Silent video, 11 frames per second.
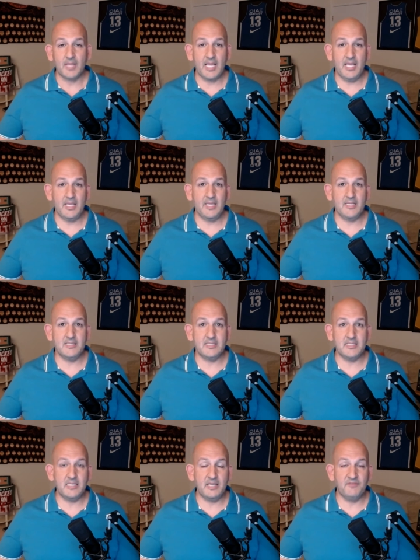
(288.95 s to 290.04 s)
And
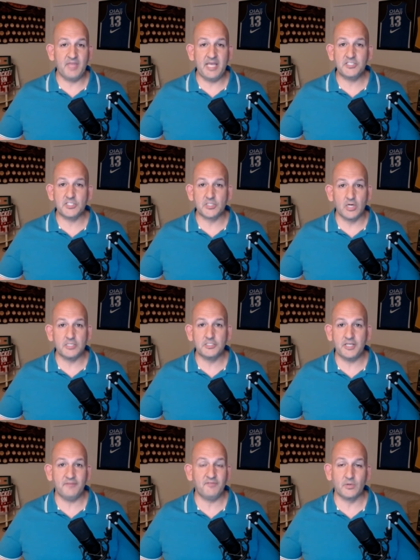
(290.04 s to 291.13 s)
if they start
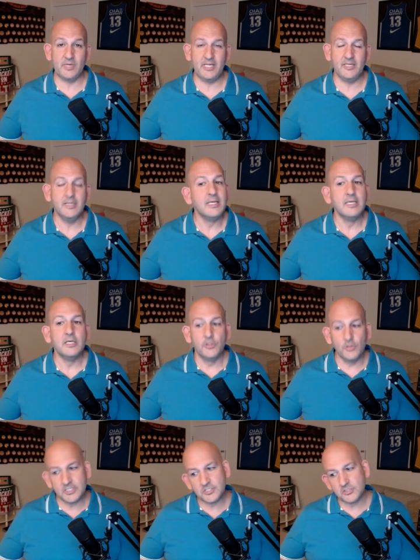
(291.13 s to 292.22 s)
Jeff Green,
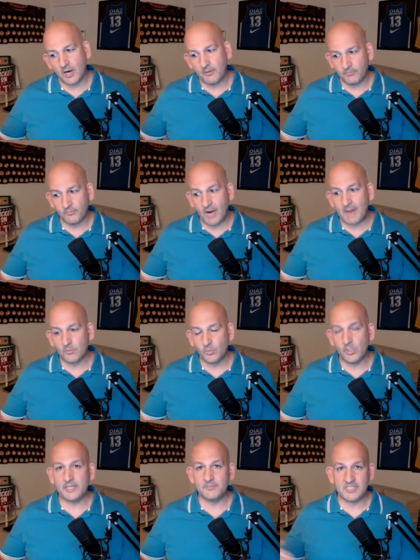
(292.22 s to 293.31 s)
you can start Robert
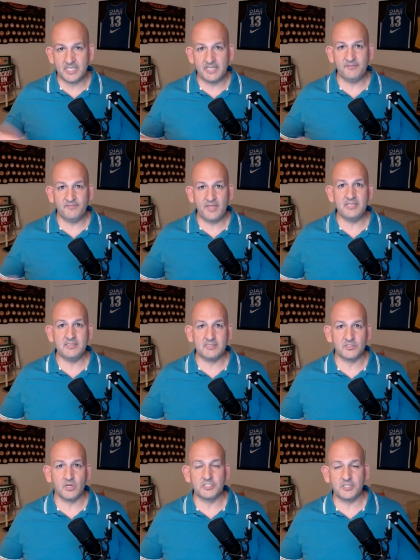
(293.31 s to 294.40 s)
Williams, and if they
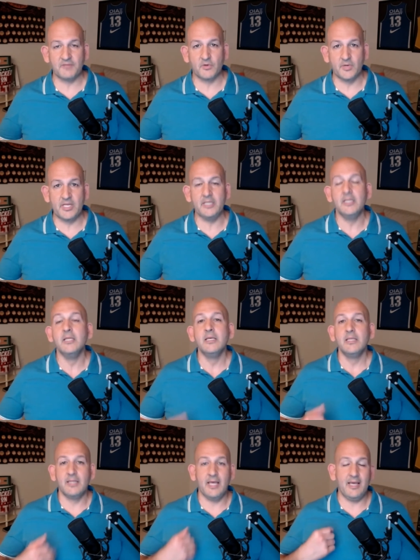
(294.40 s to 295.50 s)
start Jeff Green,
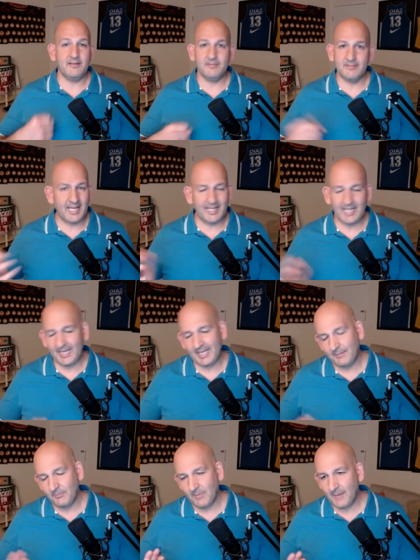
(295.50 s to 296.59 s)
then that, I,
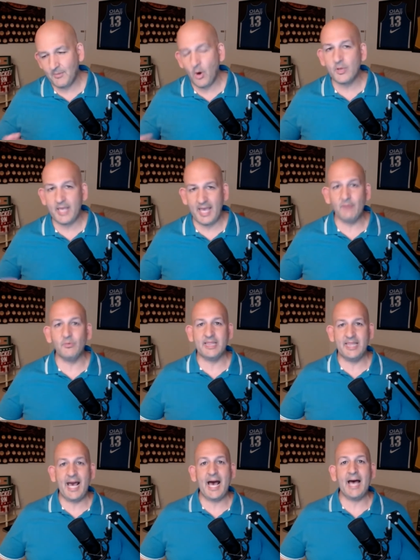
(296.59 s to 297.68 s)
I'm I'm okay
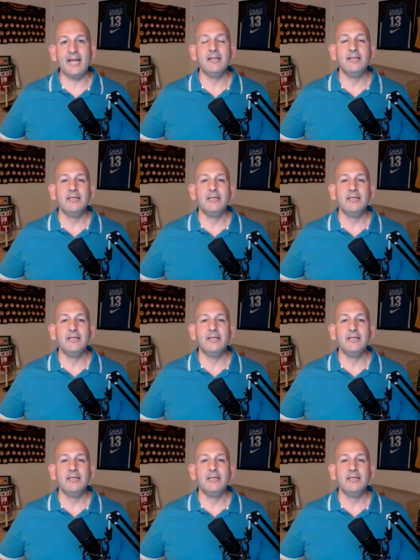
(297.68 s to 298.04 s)
with that.